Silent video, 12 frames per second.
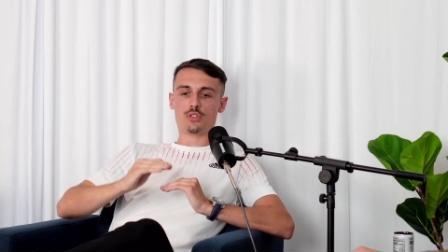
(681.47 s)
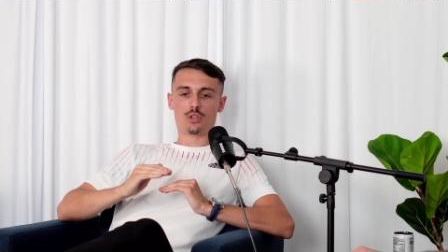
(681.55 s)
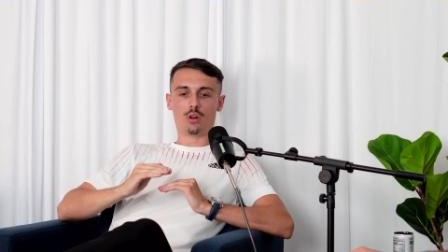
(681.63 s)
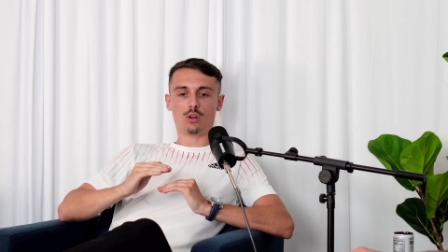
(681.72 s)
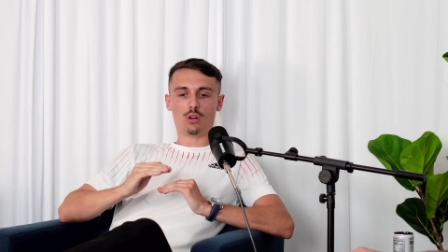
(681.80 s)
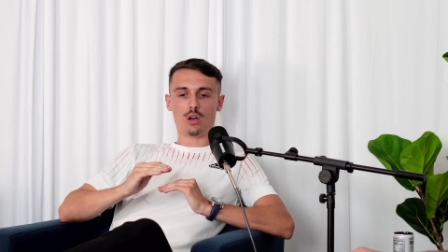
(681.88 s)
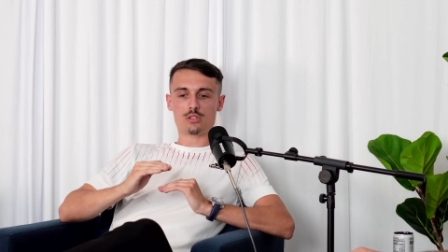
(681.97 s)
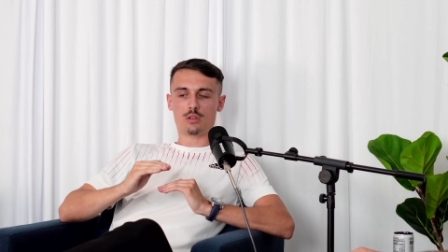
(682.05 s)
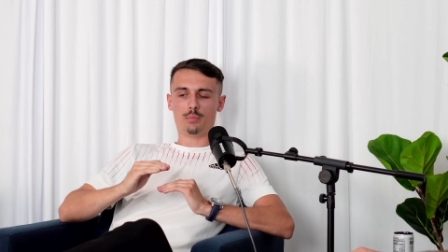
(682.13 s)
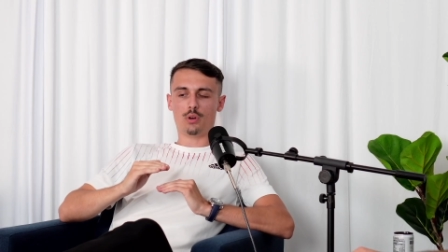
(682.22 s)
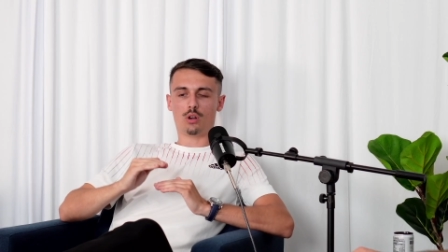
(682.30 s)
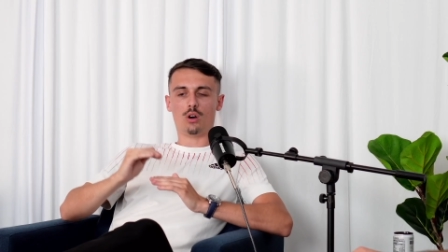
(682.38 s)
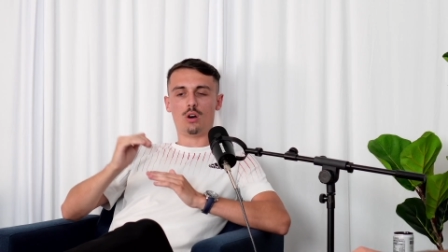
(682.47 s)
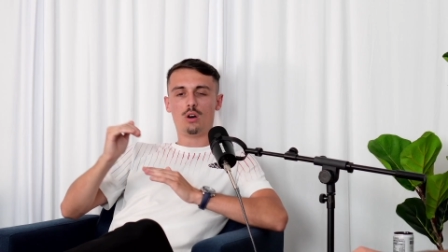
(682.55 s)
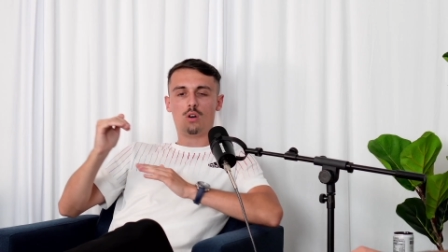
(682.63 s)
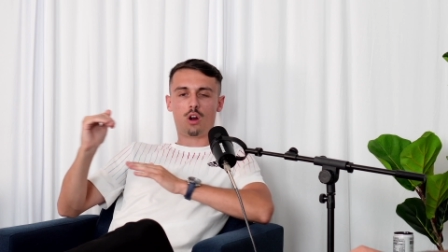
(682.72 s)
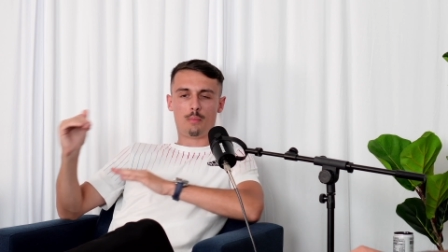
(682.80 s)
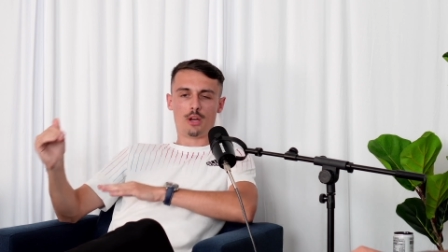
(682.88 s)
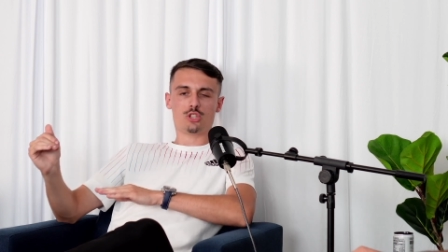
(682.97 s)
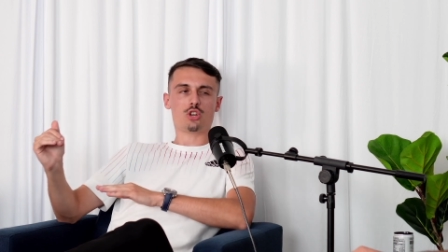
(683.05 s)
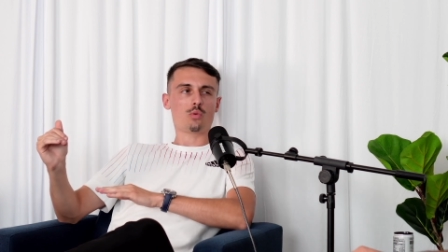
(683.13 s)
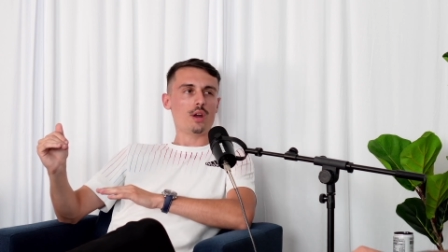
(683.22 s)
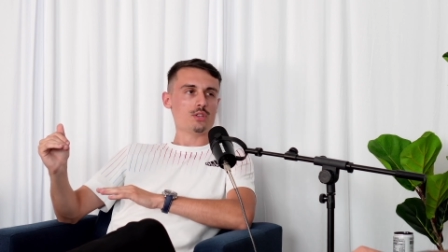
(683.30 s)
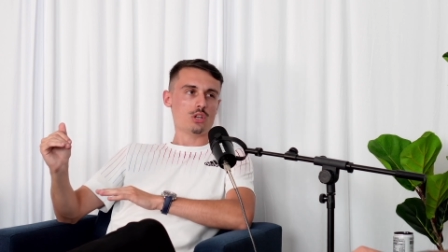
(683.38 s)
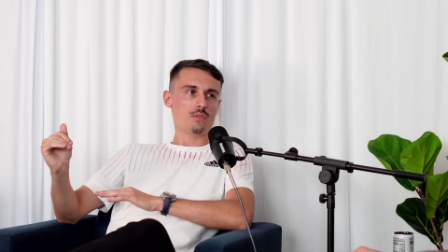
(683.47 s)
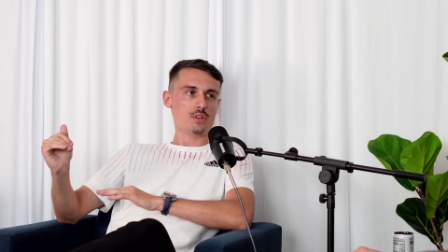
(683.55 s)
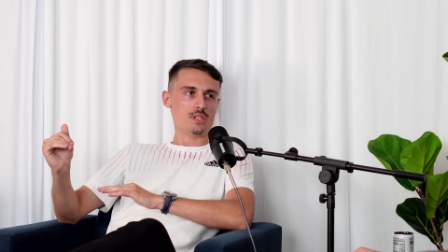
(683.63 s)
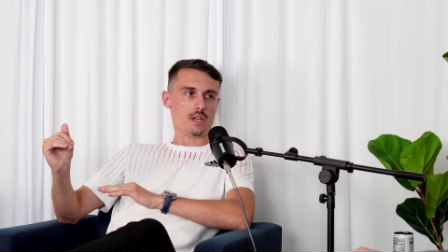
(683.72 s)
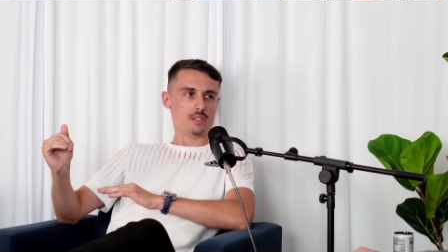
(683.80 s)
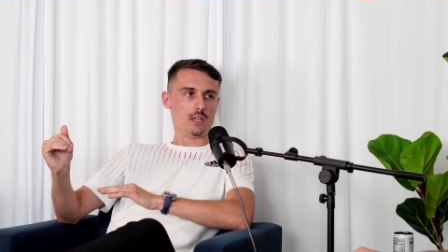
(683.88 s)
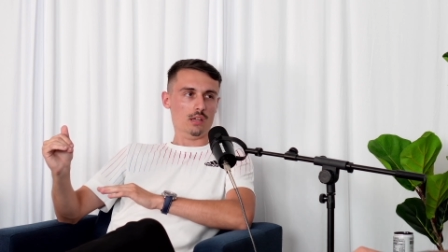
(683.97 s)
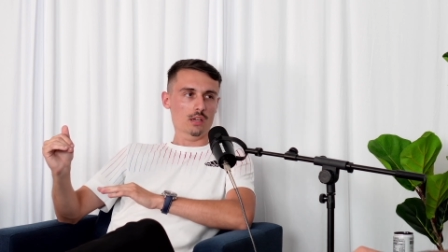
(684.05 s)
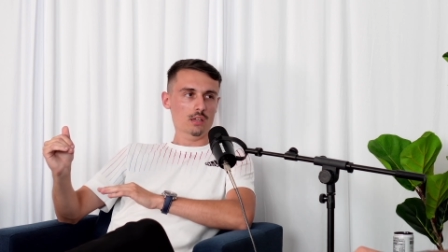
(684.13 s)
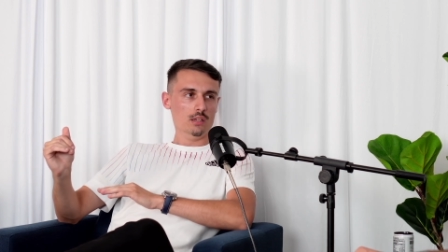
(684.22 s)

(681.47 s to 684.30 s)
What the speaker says: current cost per book call, are my show rates over 60?